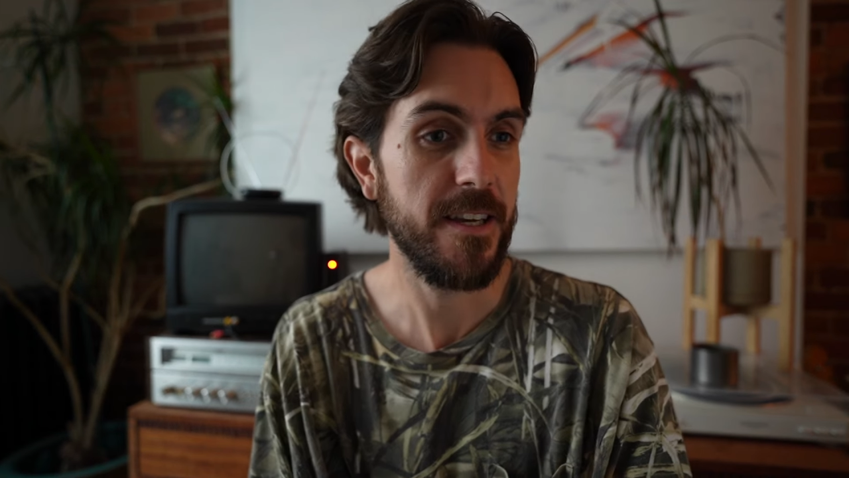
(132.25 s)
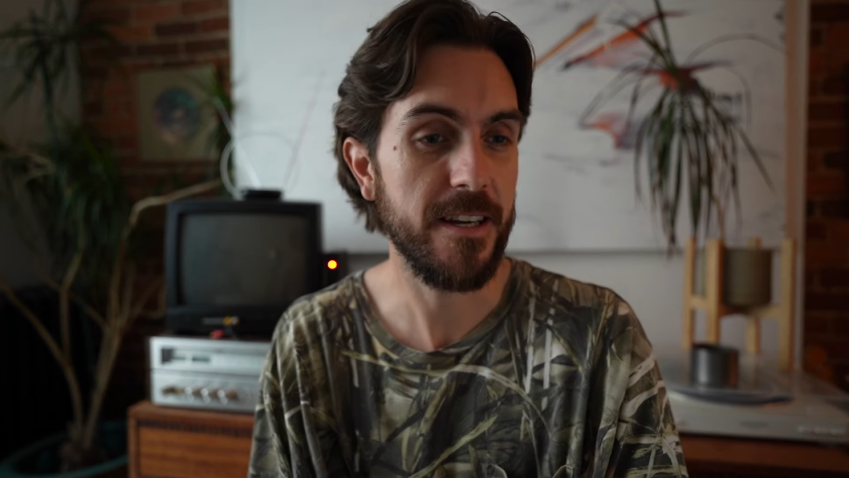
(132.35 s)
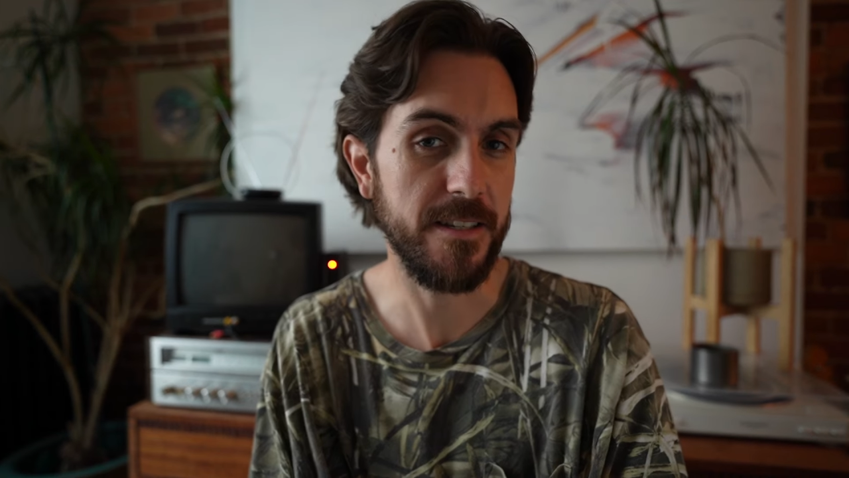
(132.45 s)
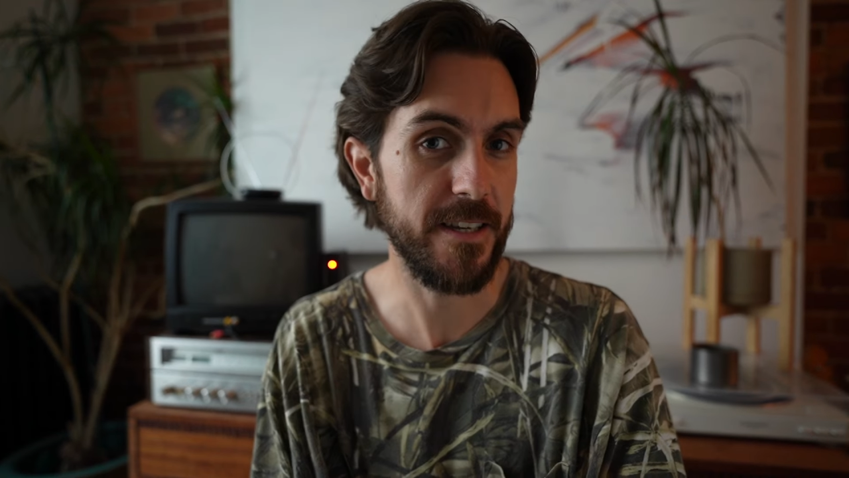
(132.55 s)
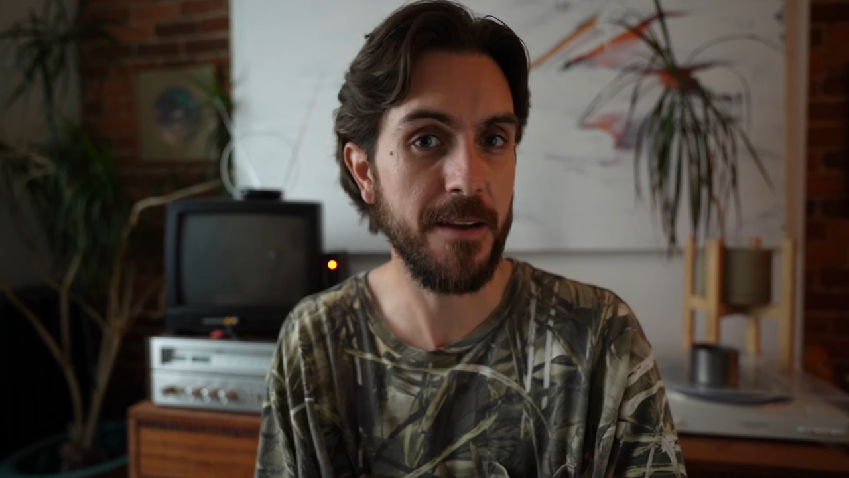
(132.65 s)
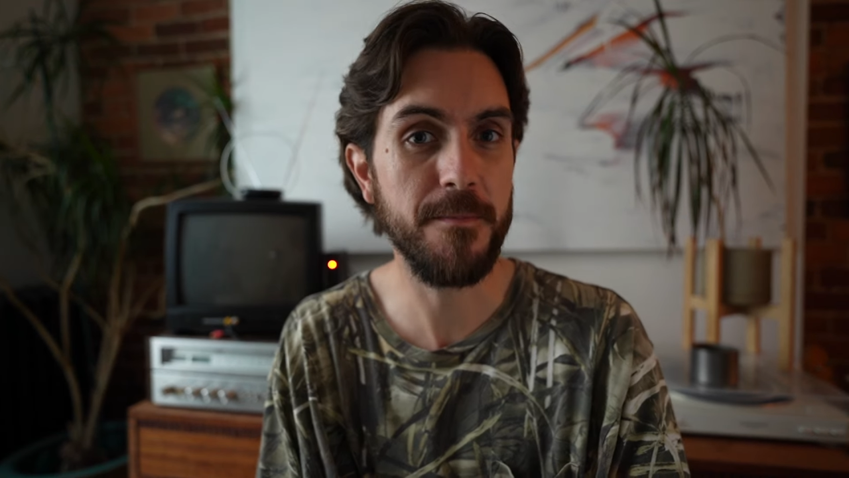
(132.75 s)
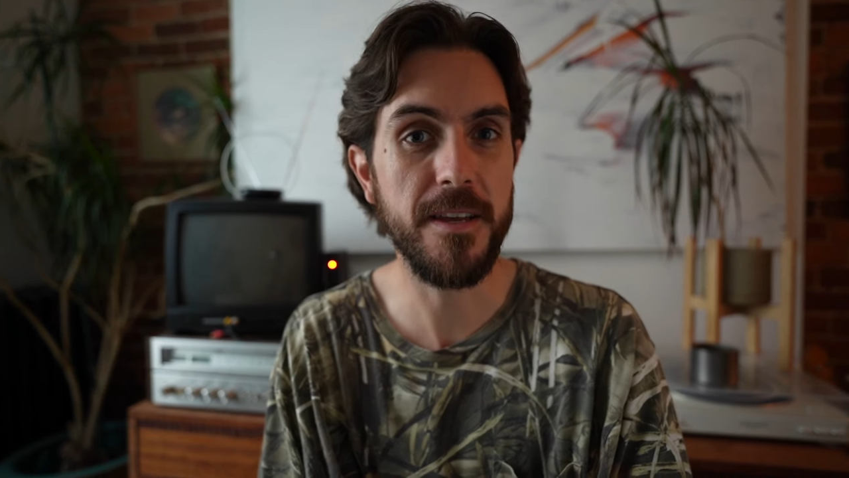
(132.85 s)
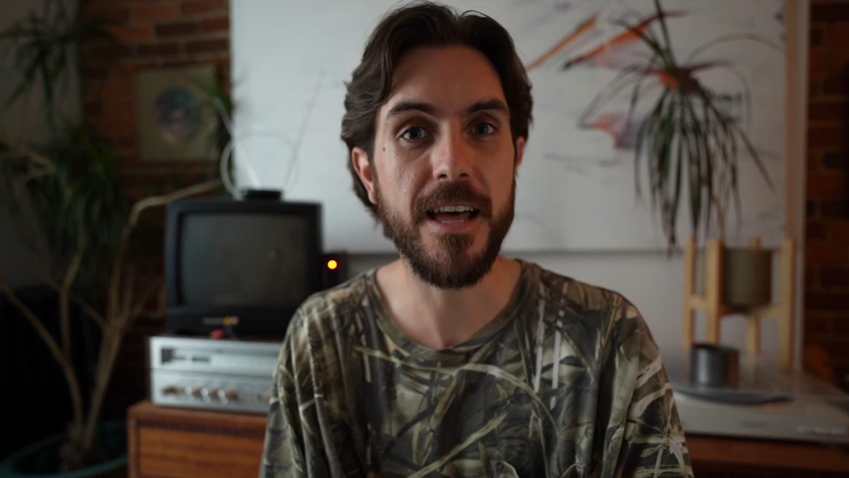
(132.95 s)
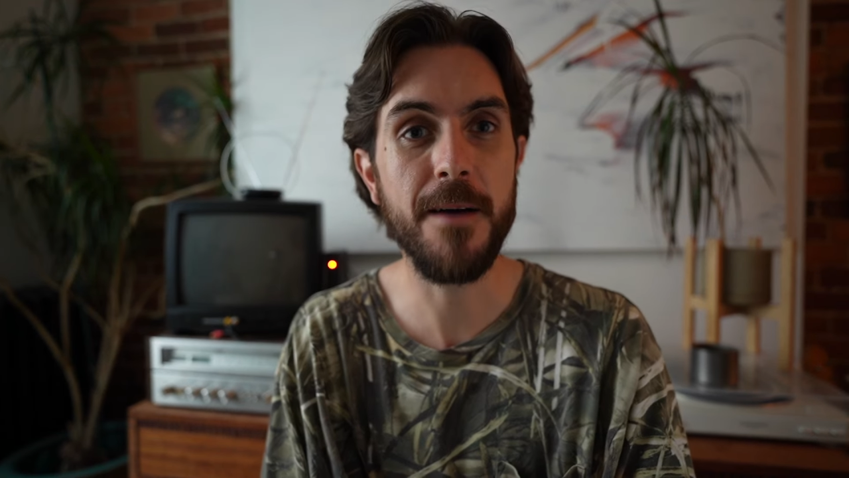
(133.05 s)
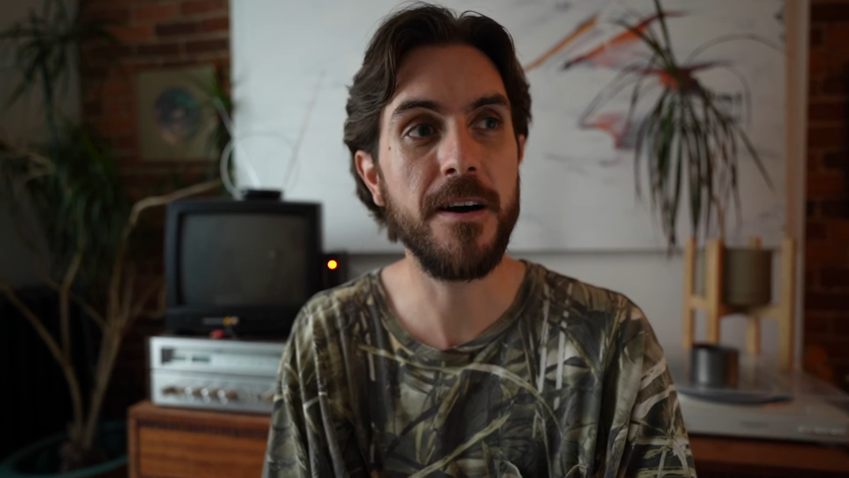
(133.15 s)
because it can be
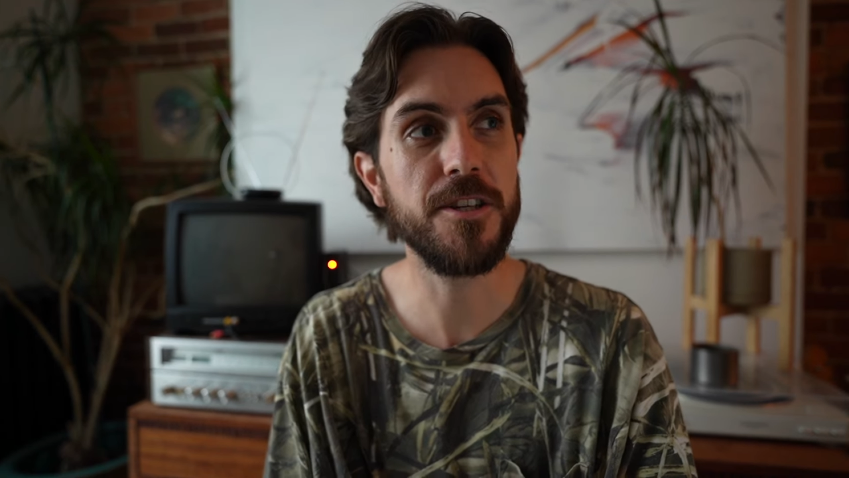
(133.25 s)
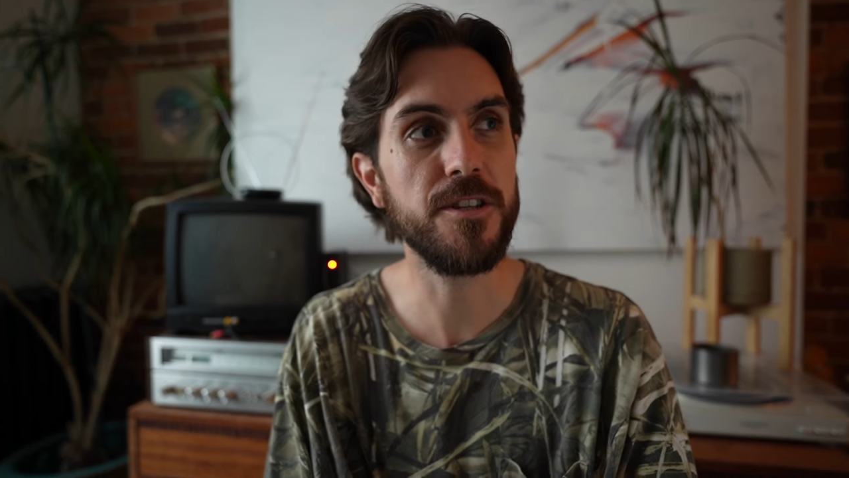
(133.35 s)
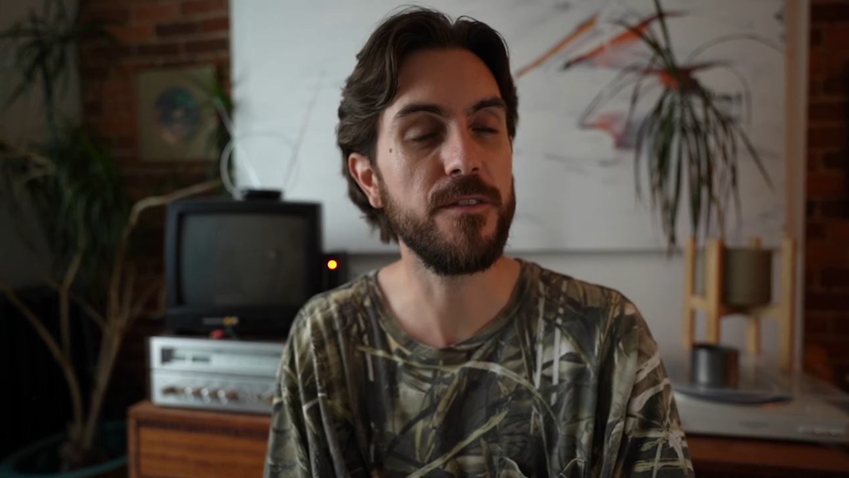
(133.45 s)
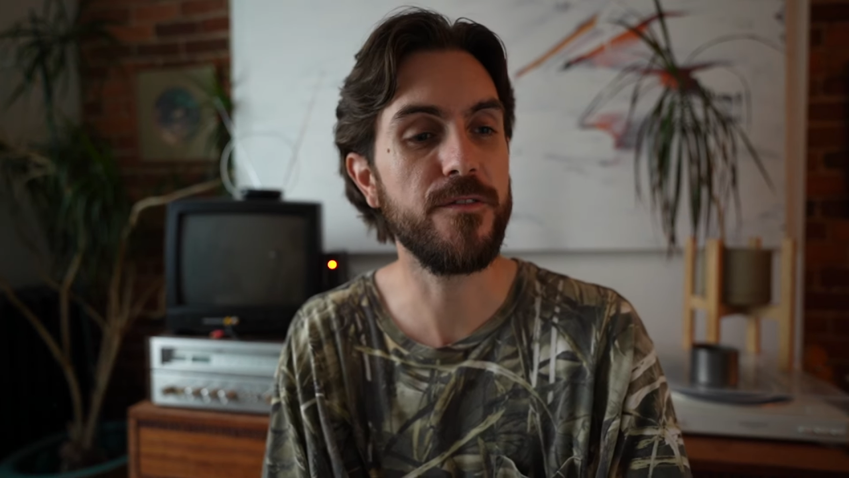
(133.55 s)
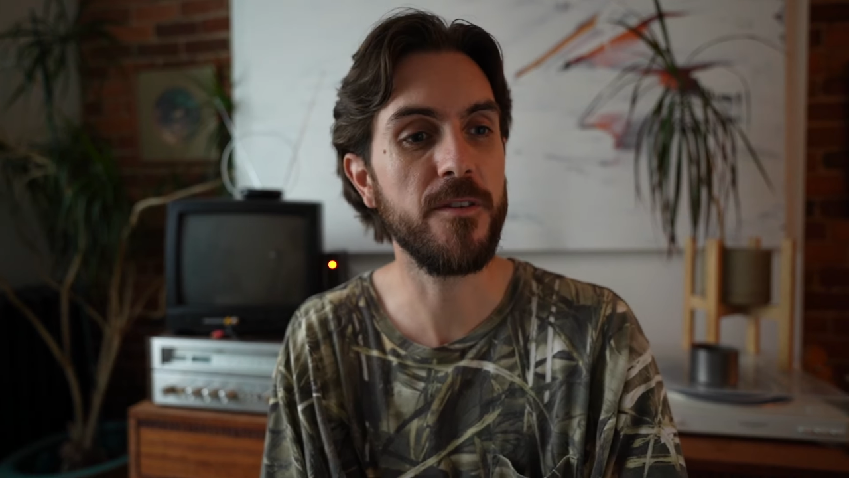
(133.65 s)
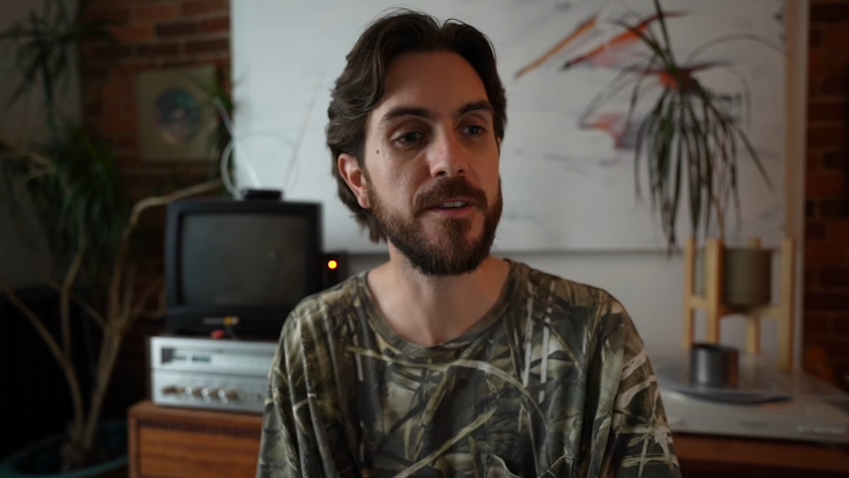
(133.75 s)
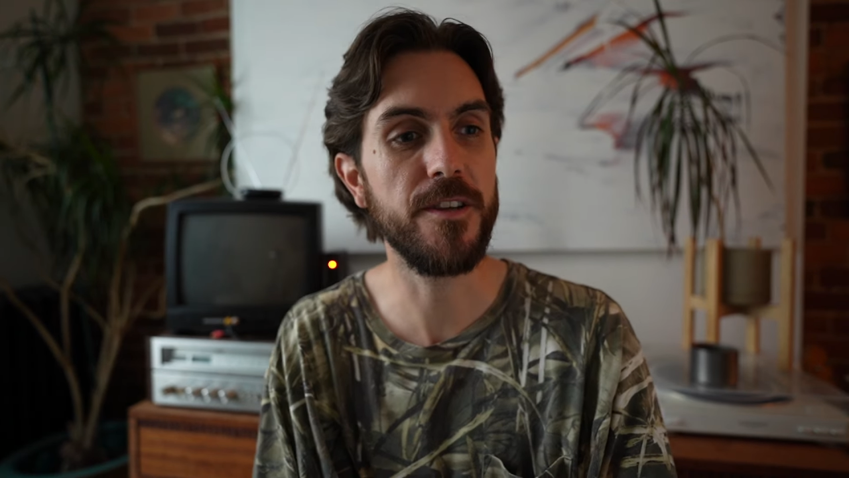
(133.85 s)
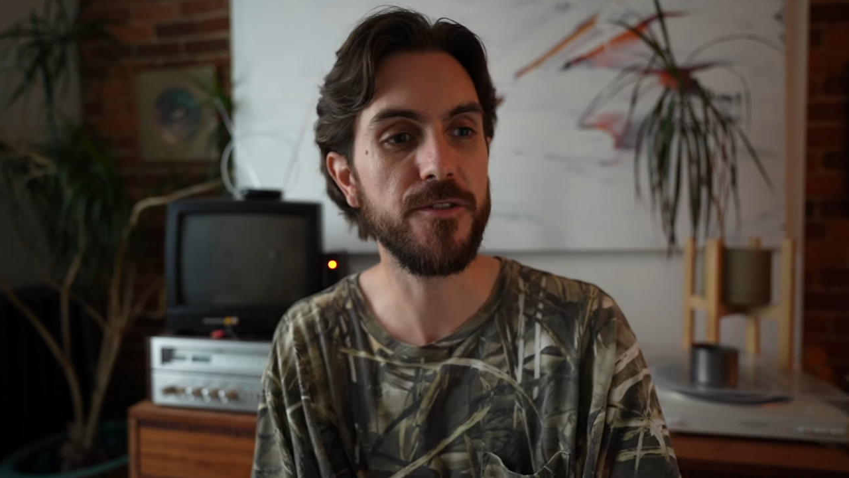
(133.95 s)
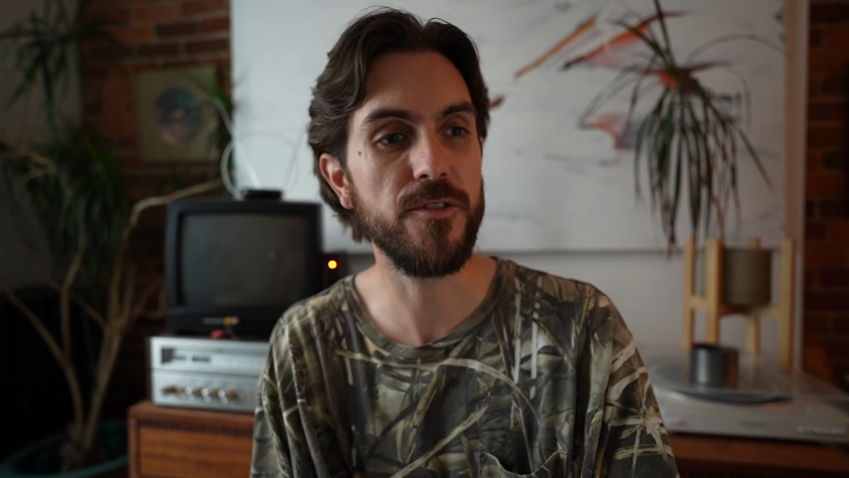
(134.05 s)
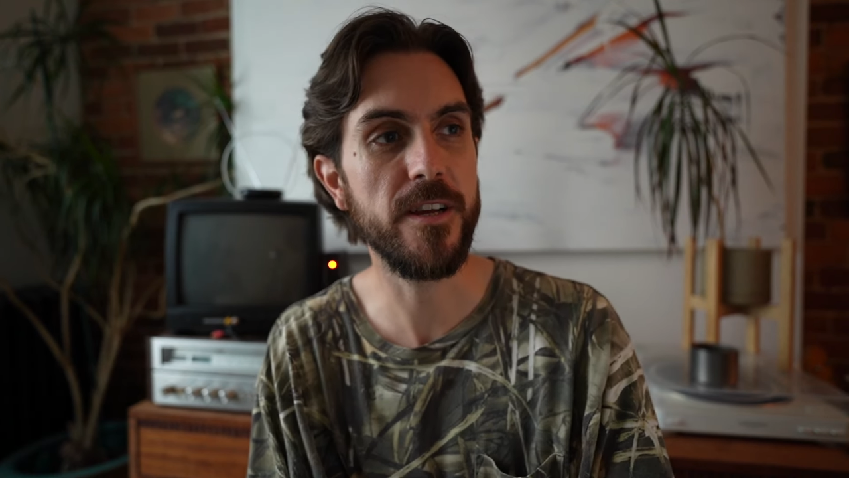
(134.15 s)
that much in the film
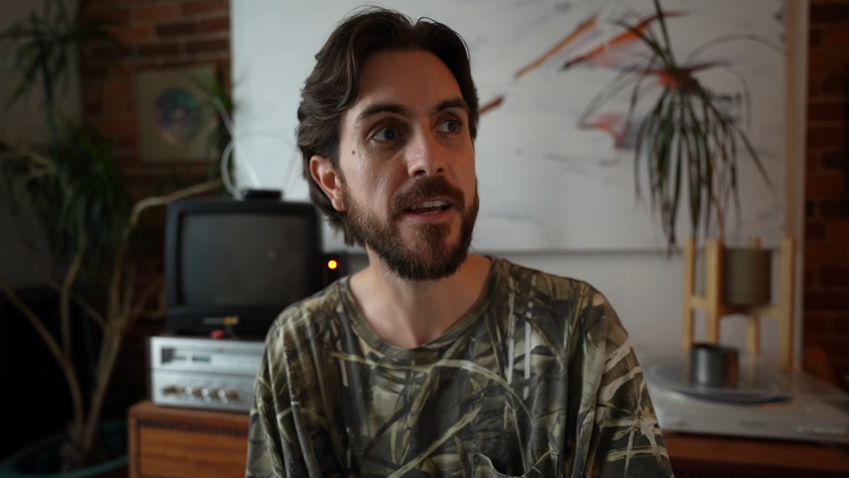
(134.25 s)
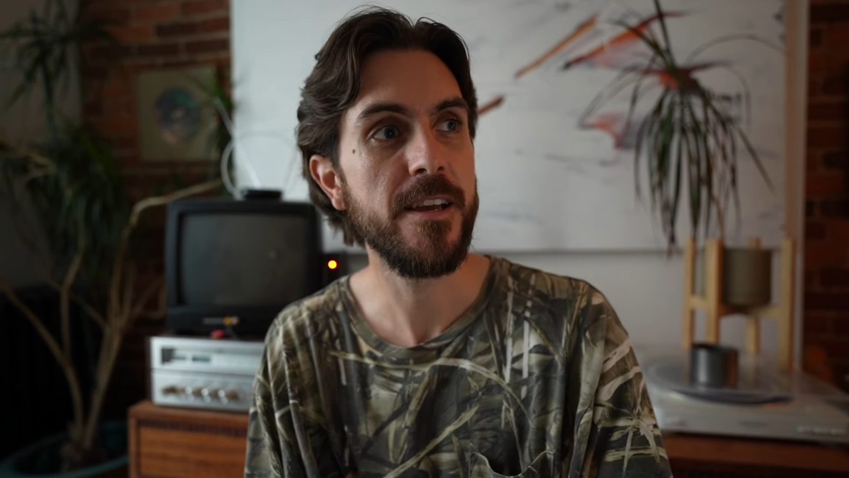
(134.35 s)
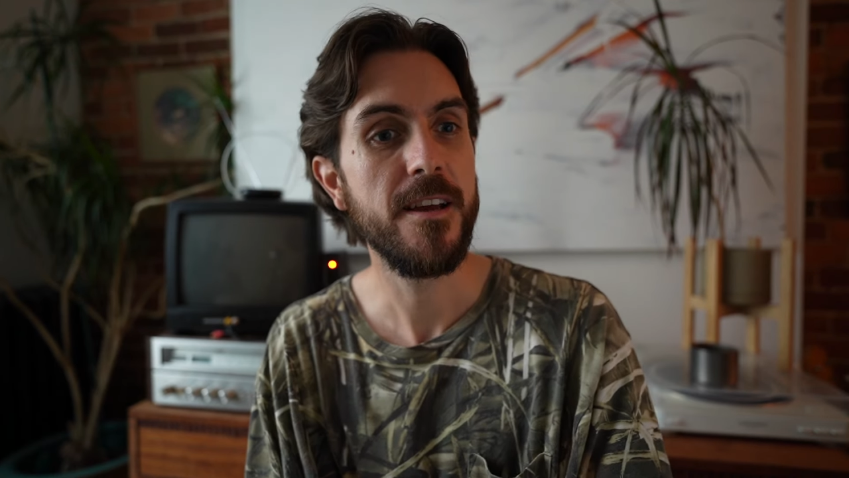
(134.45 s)
industry,